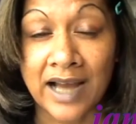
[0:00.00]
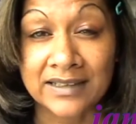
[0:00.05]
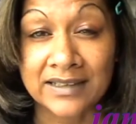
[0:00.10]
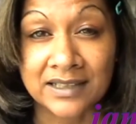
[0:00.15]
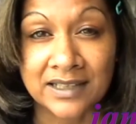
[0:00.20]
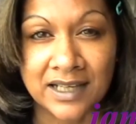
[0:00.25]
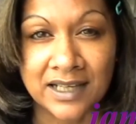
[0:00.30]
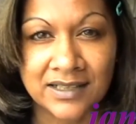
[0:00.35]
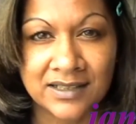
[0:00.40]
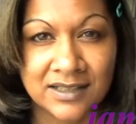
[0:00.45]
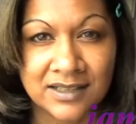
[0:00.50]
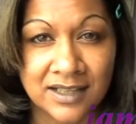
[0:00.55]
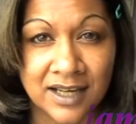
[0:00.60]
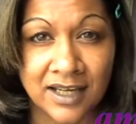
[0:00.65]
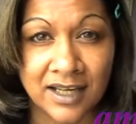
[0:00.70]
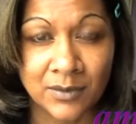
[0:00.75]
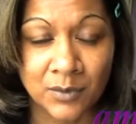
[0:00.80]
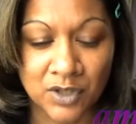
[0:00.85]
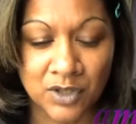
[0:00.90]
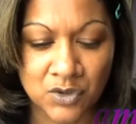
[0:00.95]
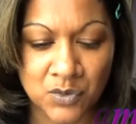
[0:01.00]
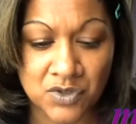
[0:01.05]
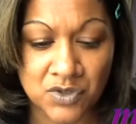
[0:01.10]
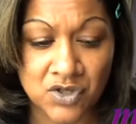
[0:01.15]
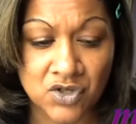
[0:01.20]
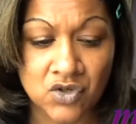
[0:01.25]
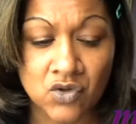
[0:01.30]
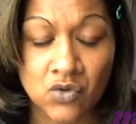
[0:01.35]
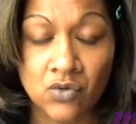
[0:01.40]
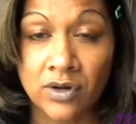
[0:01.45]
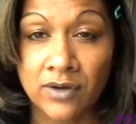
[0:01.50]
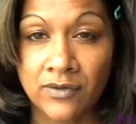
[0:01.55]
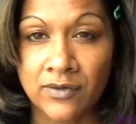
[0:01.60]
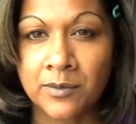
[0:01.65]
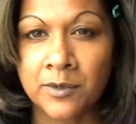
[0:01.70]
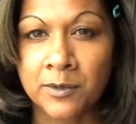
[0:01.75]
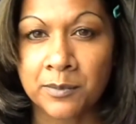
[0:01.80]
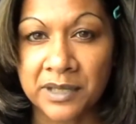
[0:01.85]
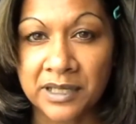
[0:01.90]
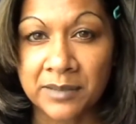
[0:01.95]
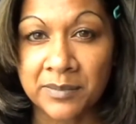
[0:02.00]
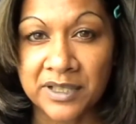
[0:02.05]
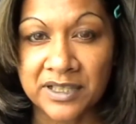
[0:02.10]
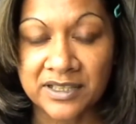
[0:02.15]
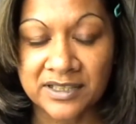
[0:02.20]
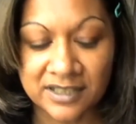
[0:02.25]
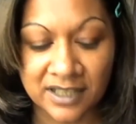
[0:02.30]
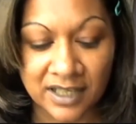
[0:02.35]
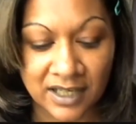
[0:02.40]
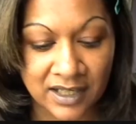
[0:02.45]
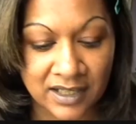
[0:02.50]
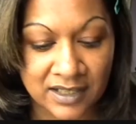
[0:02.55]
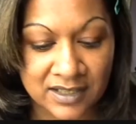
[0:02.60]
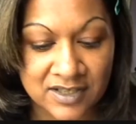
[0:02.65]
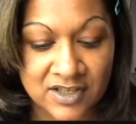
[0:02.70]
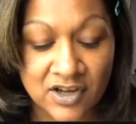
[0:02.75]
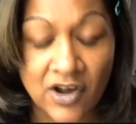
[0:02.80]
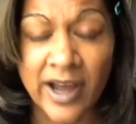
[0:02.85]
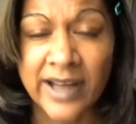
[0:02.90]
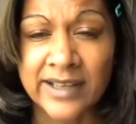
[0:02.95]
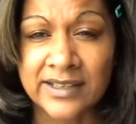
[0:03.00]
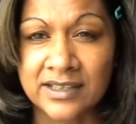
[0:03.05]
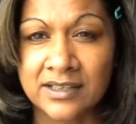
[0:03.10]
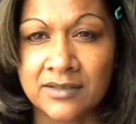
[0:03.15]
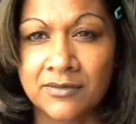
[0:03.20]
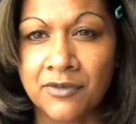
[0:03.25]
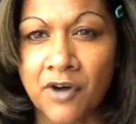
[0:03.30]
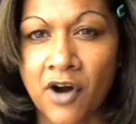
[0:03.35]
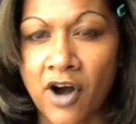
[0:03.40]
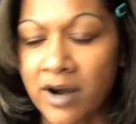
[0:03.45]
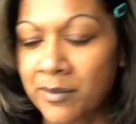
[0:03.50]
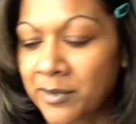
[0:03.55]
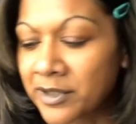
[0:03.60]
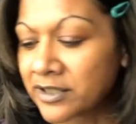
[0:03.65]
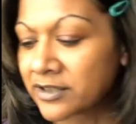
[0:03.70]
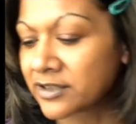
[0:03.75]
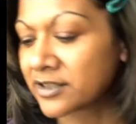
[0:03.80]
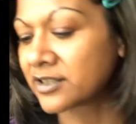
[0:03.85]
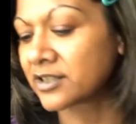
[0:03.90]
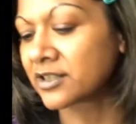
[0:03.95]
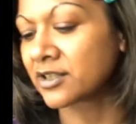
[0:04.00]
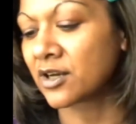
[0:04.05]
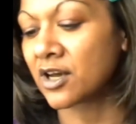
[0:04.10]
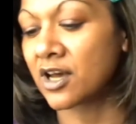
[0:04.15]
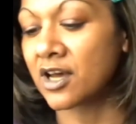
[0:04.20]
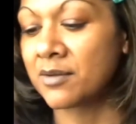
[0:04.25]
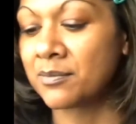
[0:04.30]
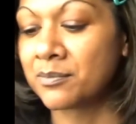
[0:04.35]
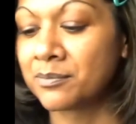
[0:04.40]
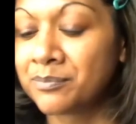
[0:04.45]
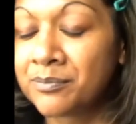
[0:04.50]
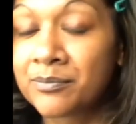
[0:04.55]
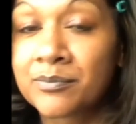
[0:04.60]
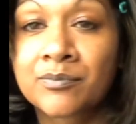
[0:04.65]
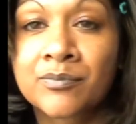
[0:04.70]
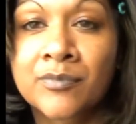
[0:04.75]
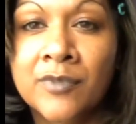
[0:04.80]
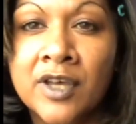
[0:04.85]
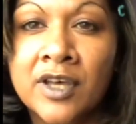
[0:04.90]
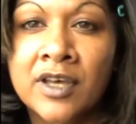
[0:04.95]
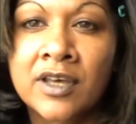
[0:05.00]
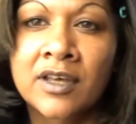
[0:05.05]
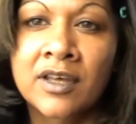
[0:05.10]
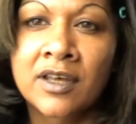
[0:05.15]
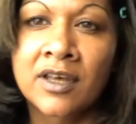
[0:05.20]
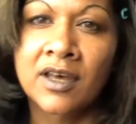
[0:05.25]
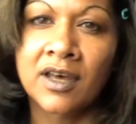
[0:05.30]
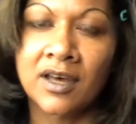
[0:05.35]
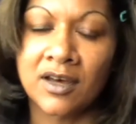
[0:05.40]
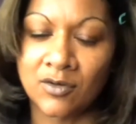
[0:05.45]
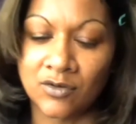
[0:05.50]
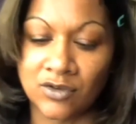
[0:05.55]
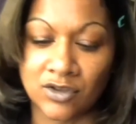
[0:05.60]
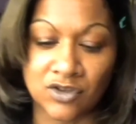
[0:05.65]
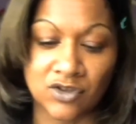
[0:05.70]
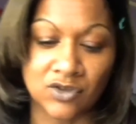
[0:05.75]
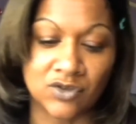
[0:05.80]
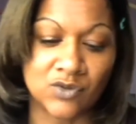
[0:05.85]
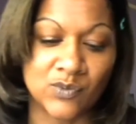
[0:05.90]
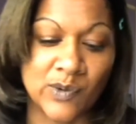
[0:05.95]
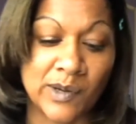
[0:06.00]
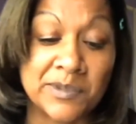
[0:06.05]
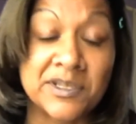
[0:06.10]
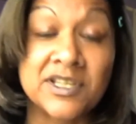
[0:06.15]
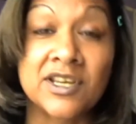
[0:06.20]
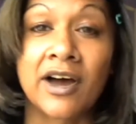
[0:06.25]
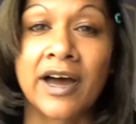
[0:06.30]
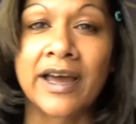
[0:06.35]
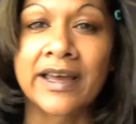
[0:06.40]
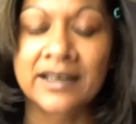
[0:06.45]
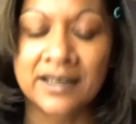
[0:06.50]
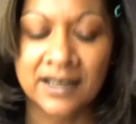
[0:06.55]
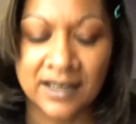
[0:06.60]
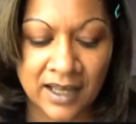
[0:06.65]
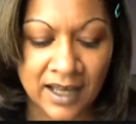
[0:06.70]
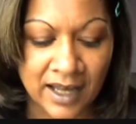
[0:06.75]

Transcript: I added yesterday, which was a story from the BBC Science and Environment on the news website,